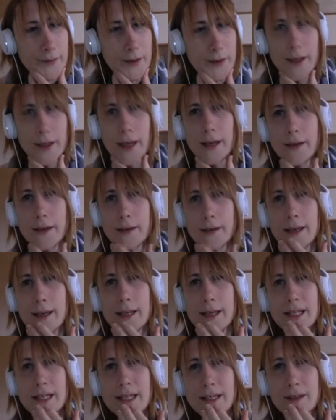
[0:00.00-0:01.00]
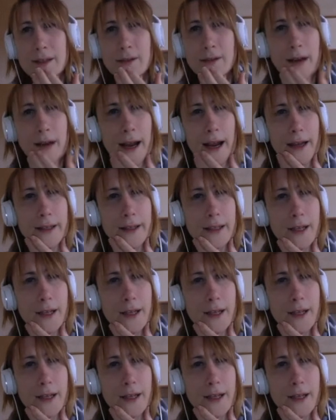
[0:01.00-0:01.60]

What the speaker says: Okay, it is correct.